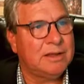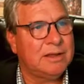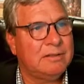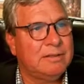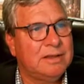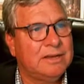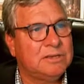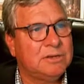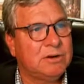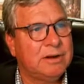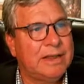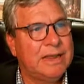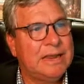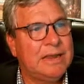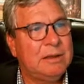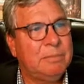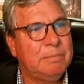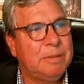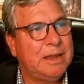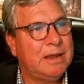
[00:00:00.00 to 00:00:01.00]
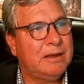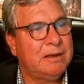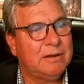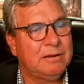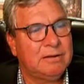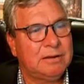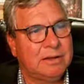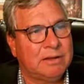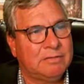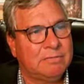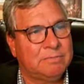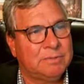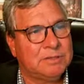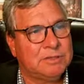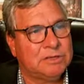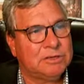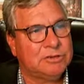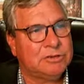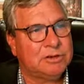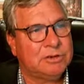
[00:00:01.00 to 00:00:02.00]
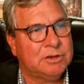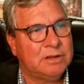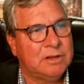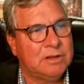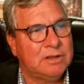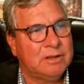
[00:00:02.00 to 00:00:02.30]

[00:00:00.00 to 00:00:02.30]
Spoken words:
These are independent of position.